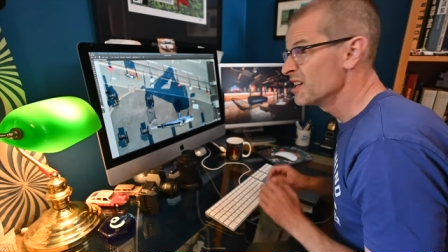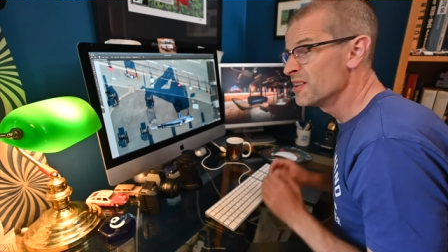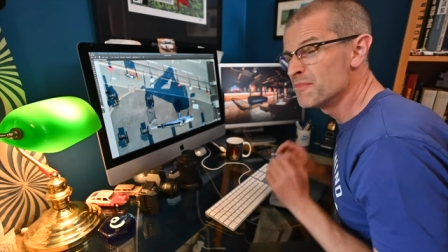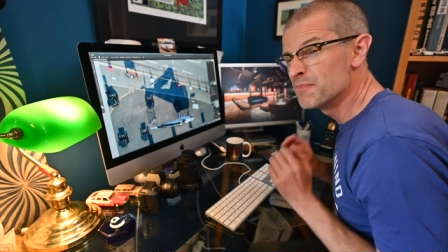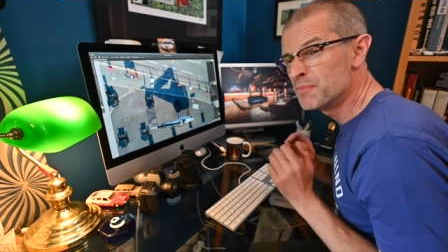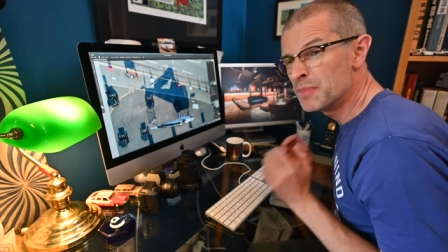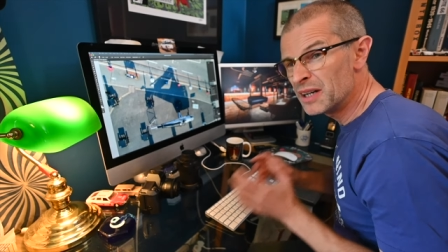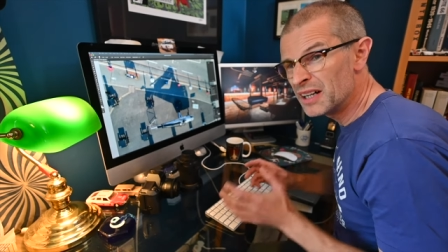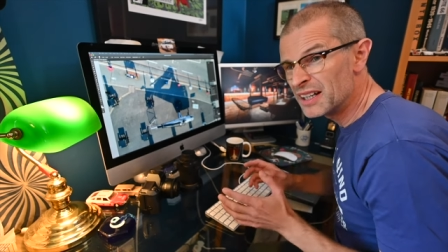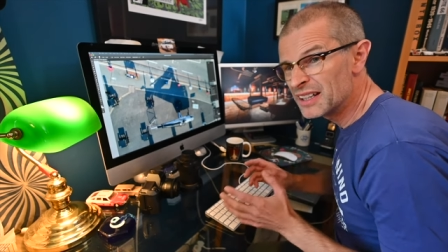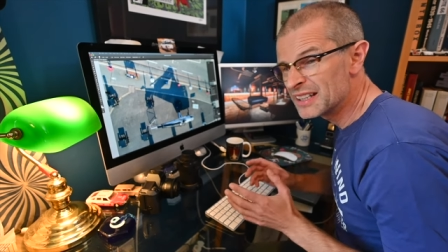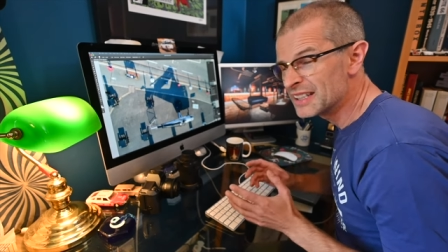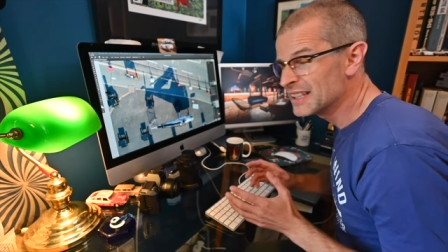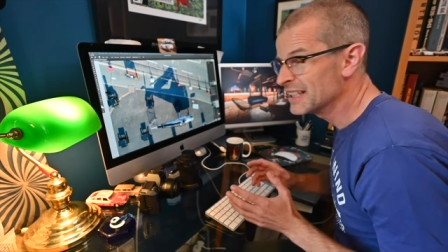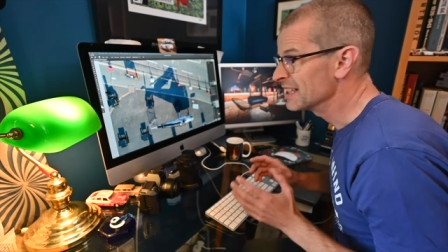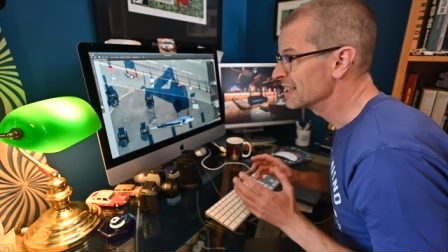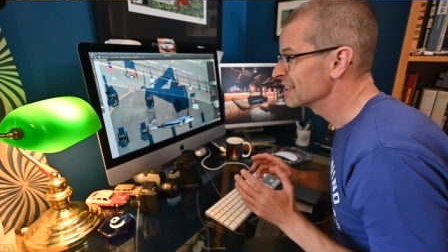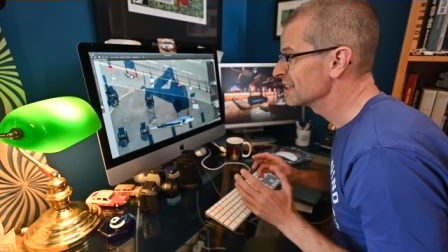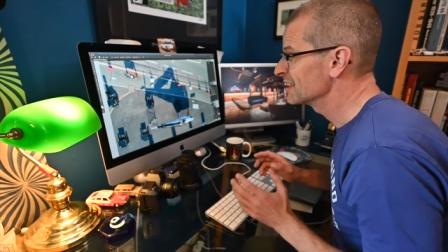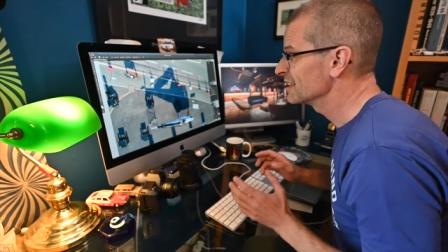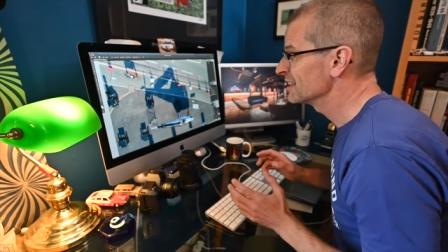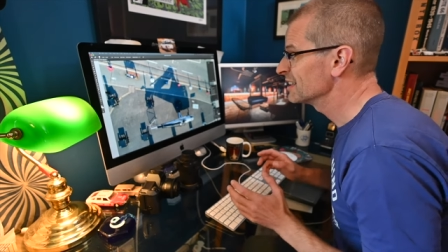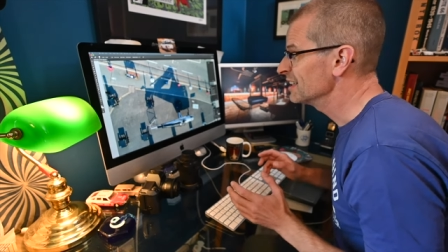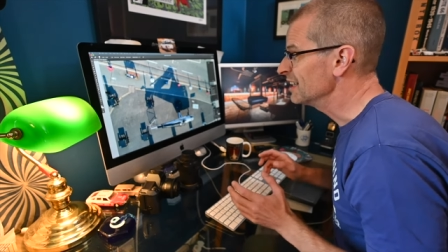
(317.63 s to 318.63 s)
But it
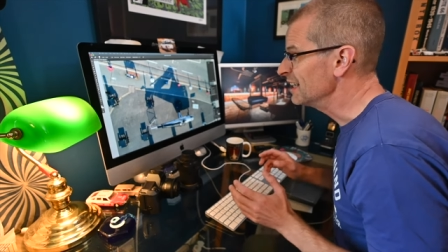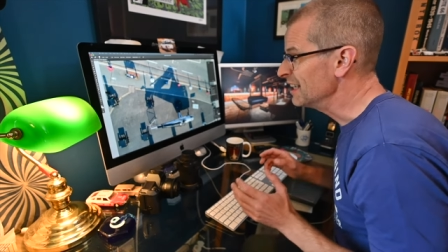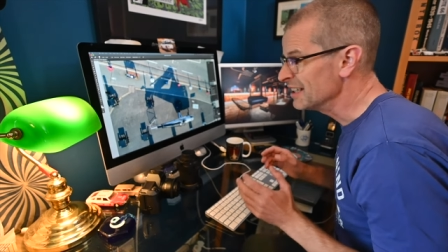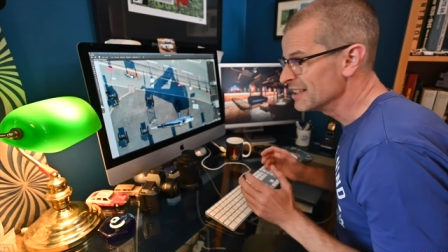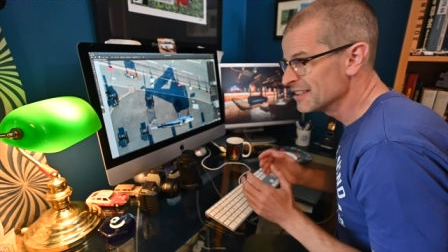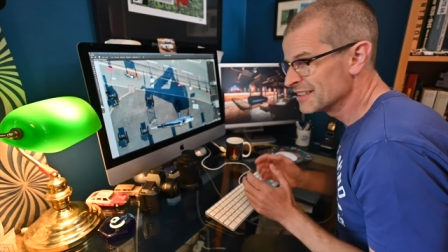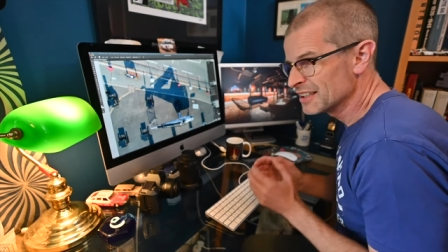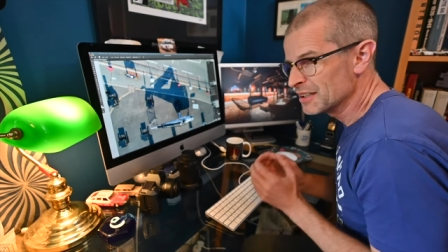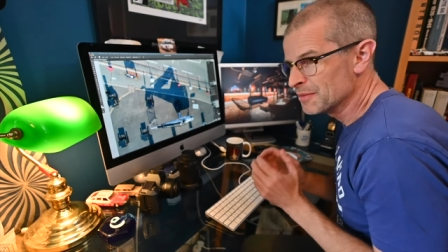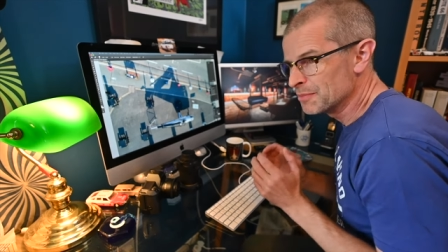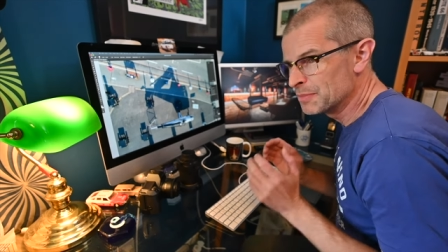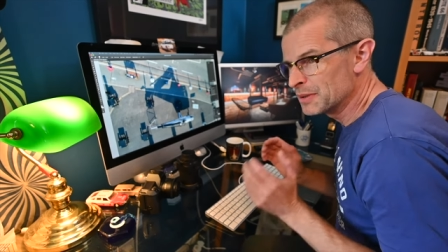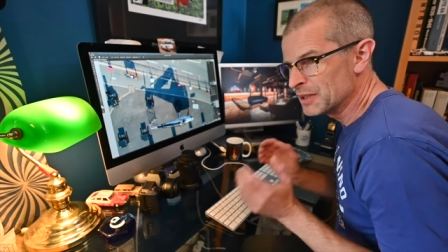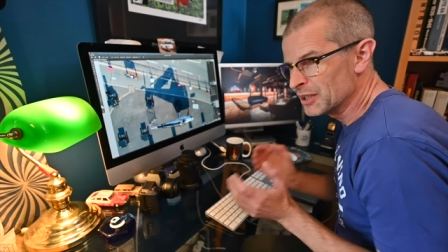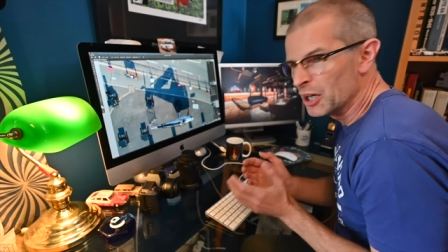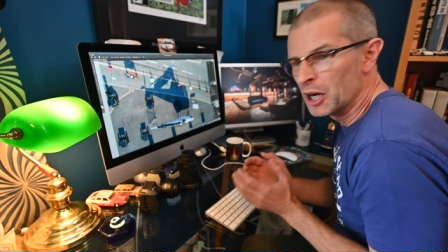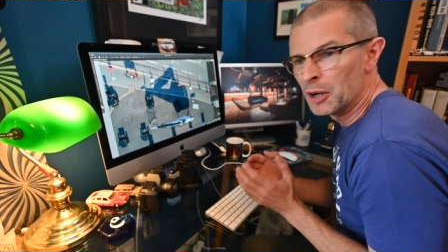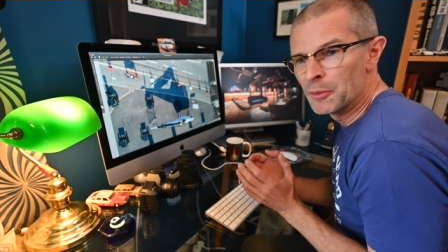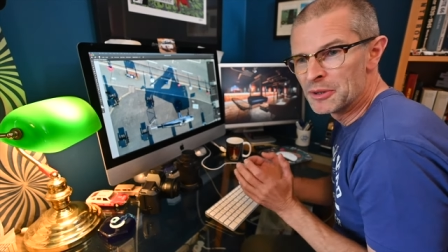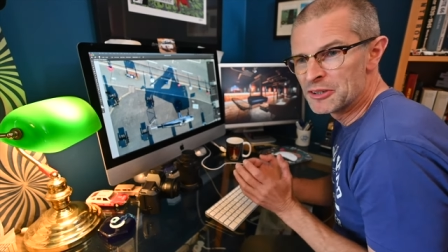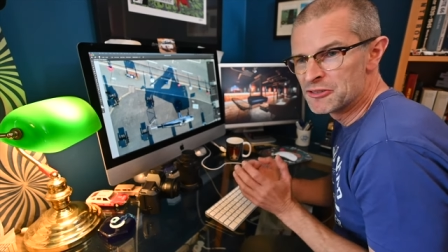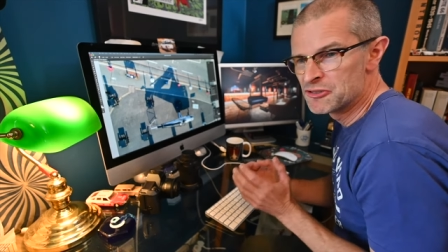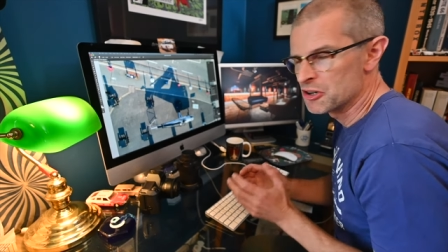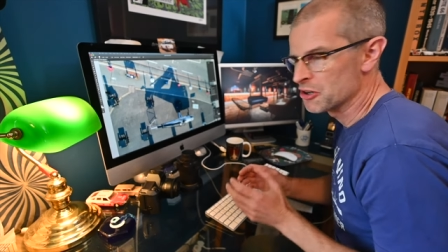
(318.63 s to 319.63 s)
is a bit
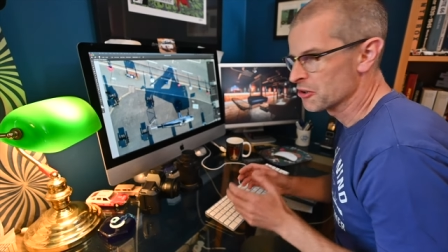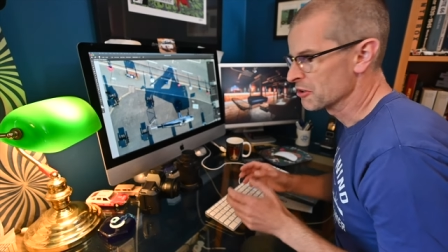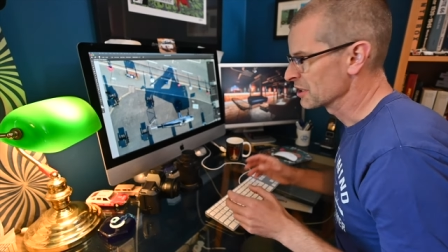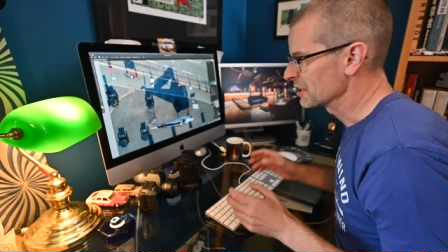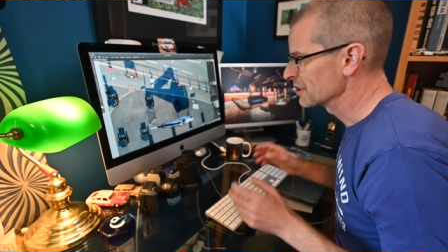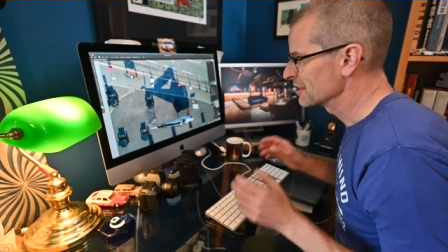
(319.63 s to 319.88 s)
arbitrary.